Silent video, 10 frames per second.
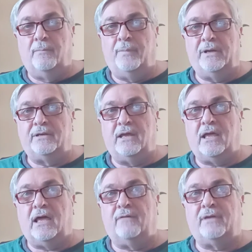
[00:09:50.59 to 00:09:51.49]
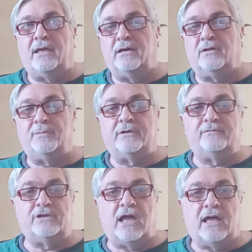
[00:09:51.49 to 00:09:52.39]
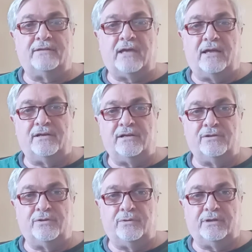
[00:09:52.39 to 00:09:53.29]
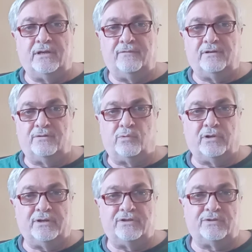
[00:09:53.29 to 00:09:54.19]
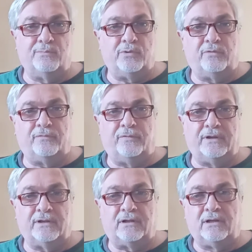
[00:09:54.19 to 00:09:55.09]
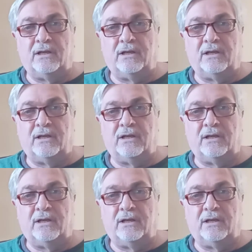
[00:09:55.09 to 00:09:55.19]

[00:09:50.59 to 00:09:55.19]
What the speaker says: but they have that element of jazz added into it to give it a really smooth feel.